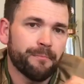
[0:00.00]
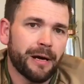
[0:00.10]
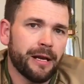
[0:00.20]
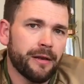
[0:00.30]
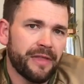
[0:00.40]

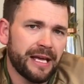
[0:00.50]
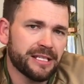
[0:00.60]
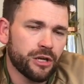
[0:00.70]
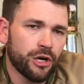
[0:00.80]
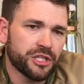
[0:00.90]
But that
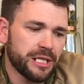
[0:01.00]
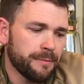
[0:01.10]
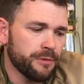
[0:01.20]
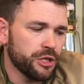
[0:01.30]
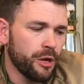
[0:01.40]
is a hot tip.
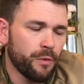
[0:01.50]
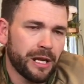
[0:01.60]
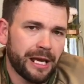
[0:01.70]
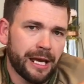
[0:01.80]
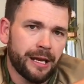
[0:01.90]
You don't want
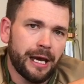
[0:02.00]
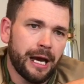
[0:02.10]
to get